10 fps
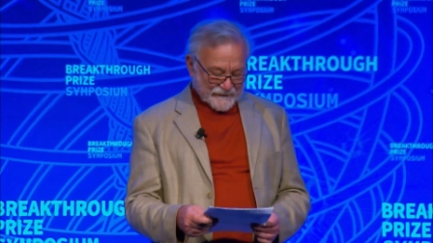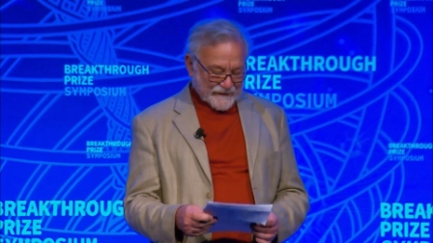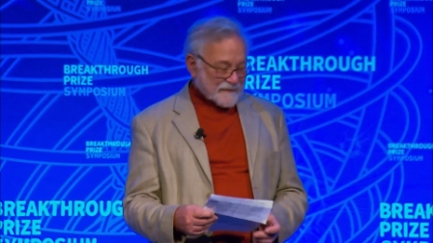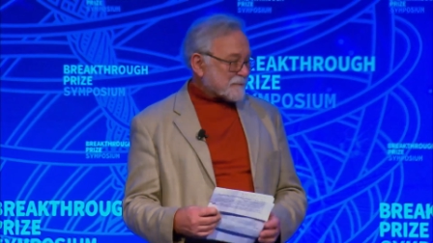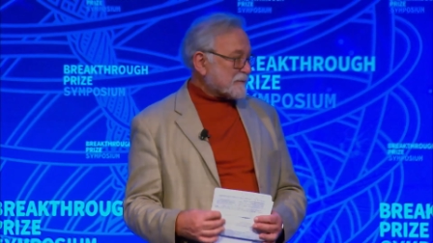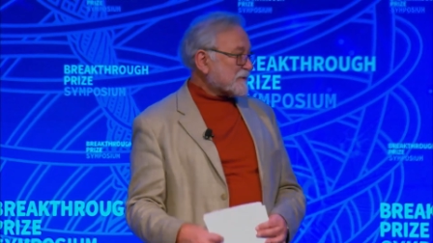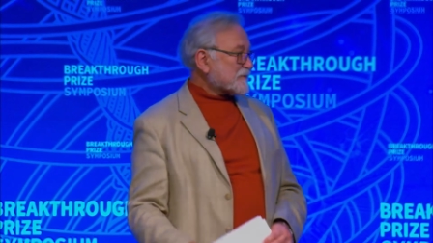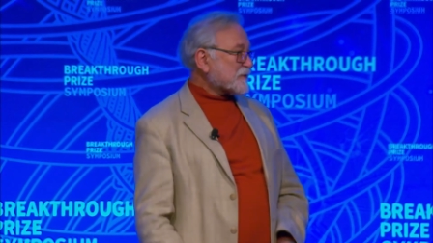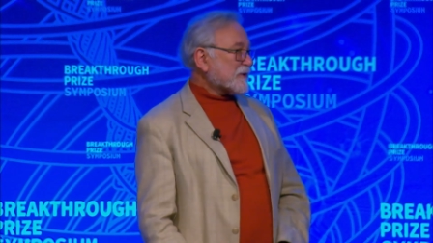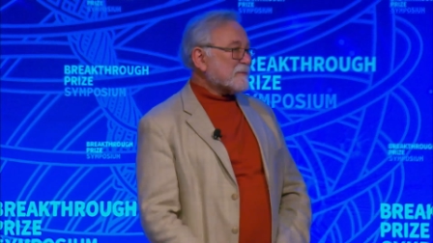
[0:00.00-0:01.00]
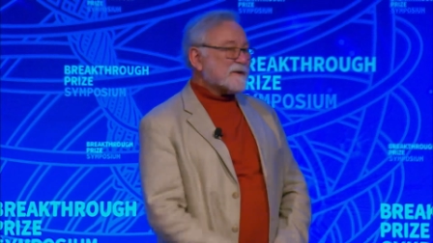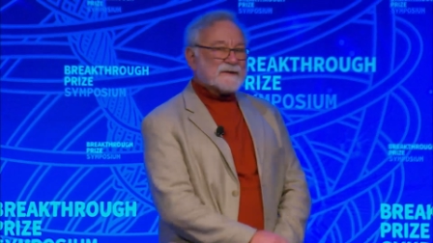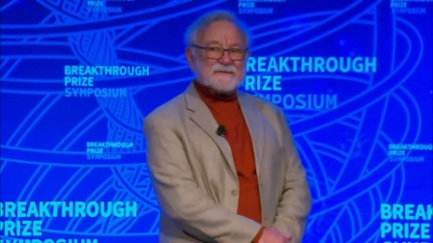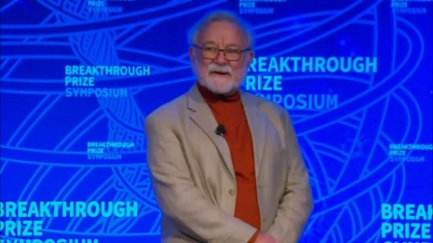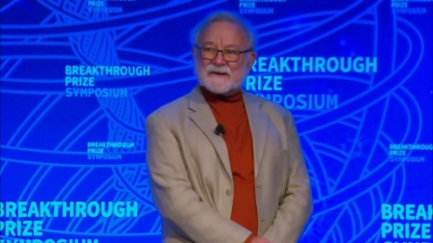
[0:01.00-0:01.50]
Uh, please join me
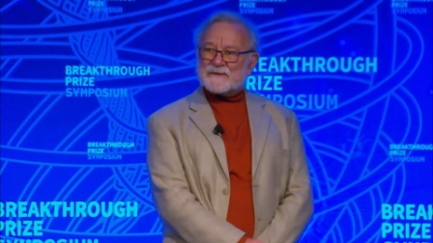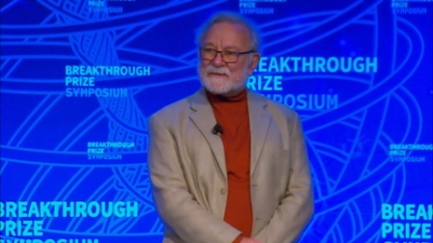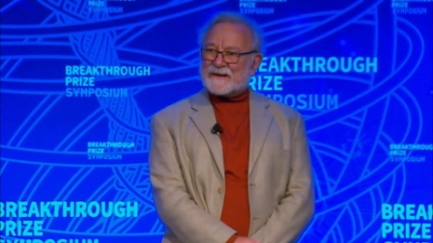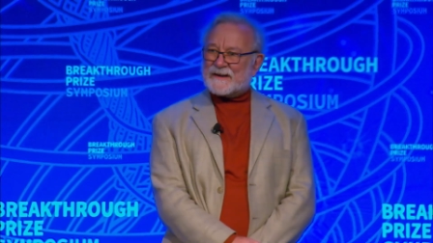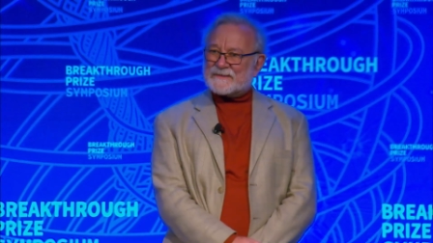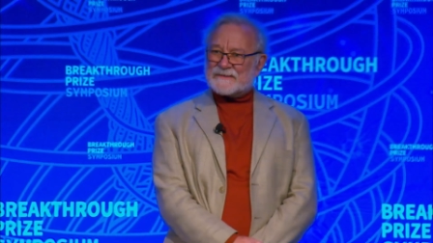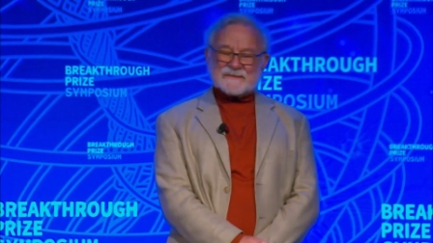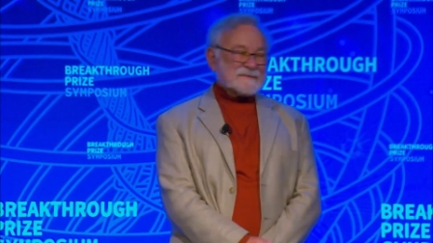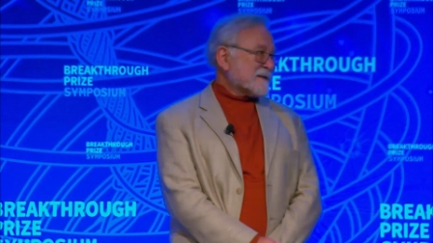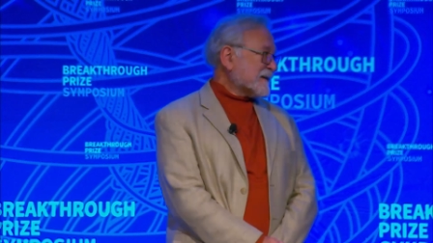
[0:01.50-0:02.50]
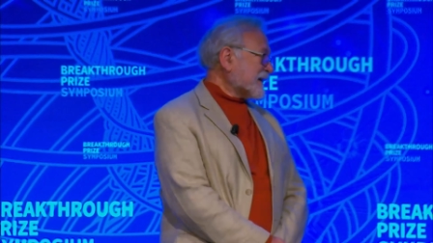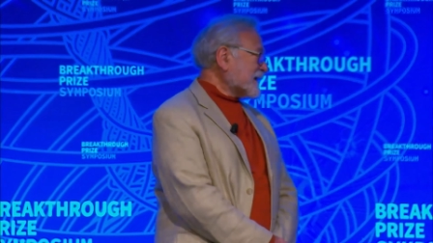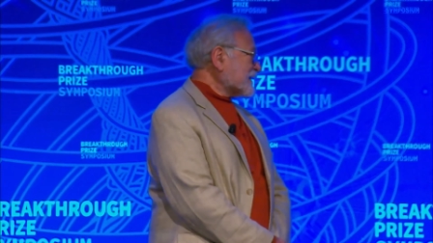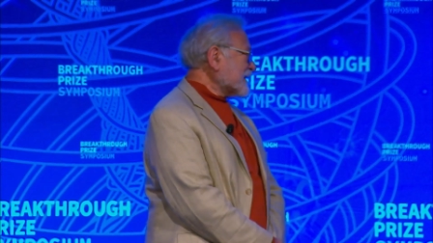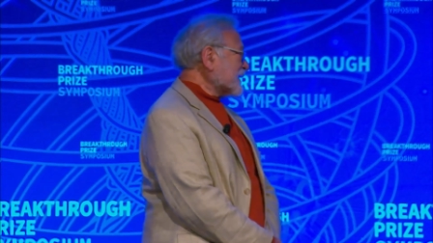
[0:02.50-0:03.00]
in welcoming
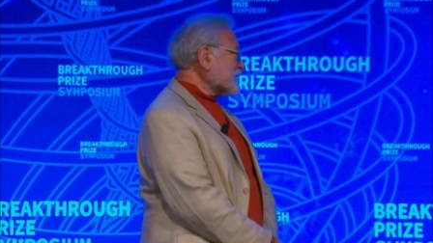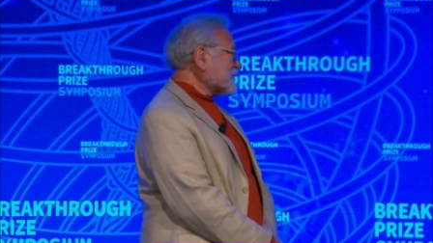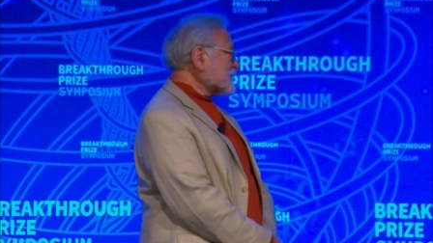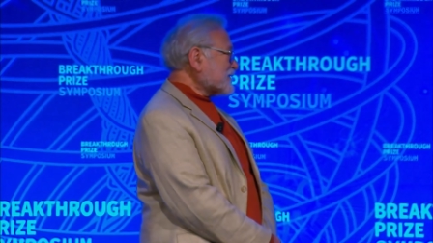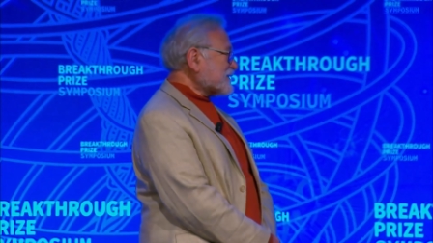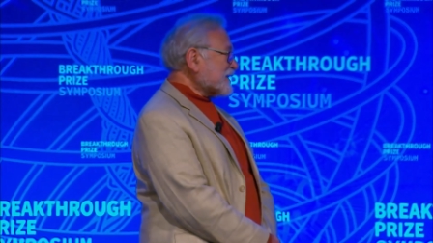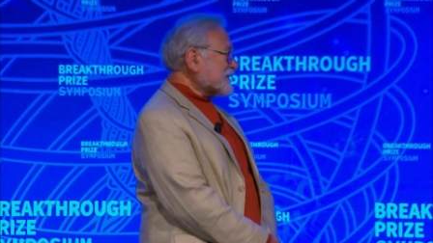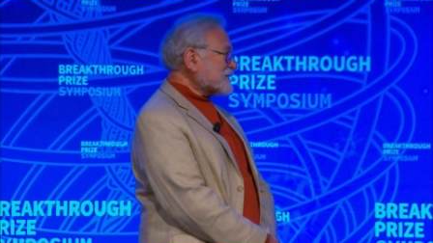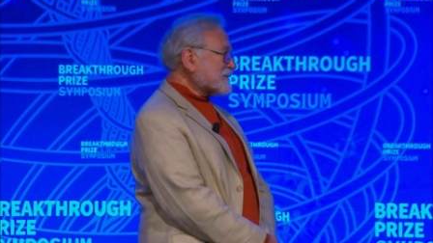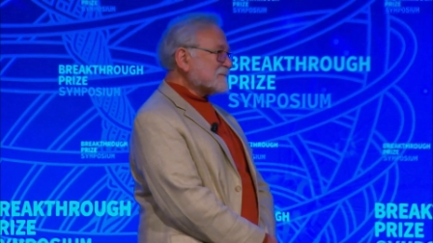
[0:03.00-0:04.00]
Alex to the stage.